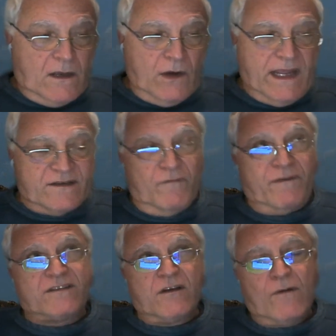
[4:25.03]
Okay, so
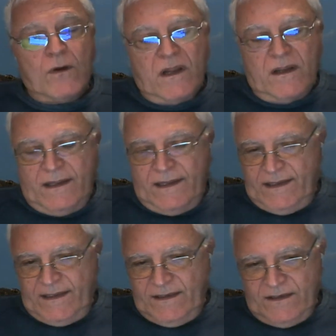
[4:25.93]
first of all,
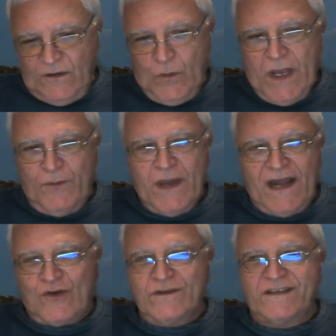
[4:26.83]
so we
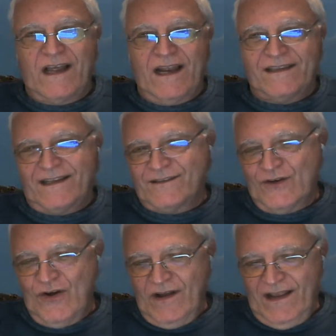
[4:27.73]
are consultant,
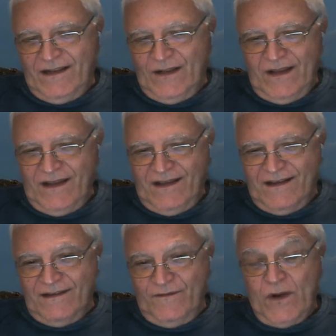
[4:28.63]
and
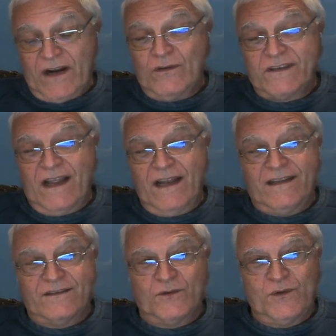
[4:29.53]
if you are
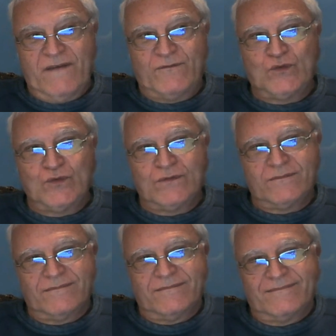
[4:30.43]
consultant, you have to
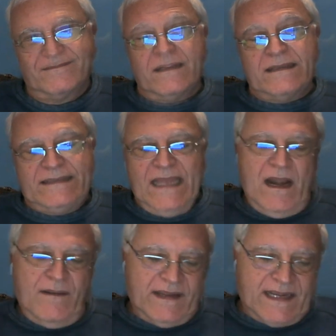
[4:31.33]

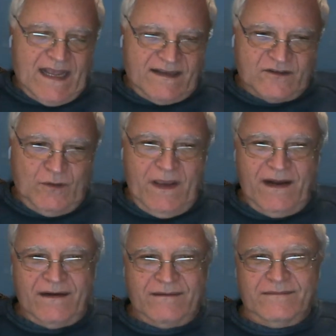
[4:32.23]
tell the
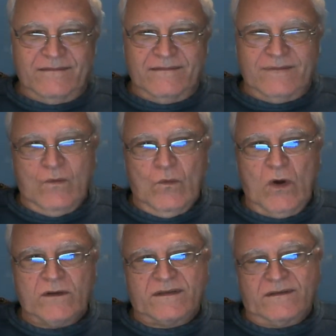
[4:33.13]
customer
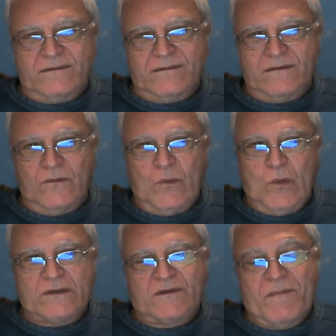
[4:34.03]
what
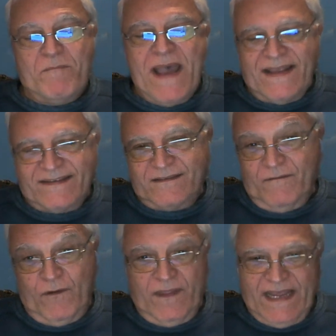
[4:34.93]
the best
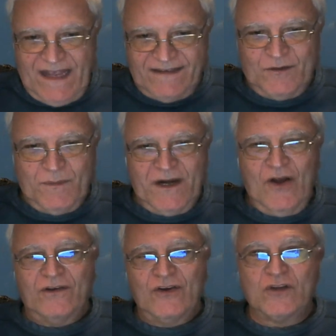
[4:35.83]
for the customer,
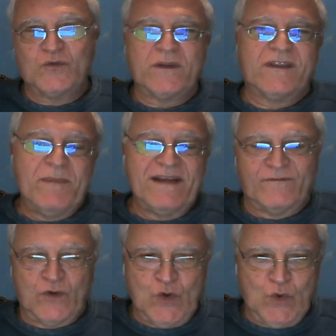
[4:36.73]
not what the best
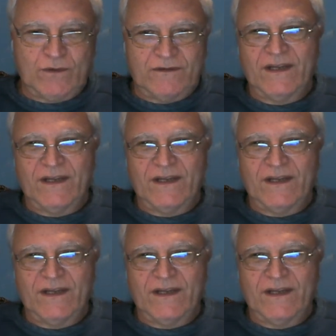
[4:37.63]
for you.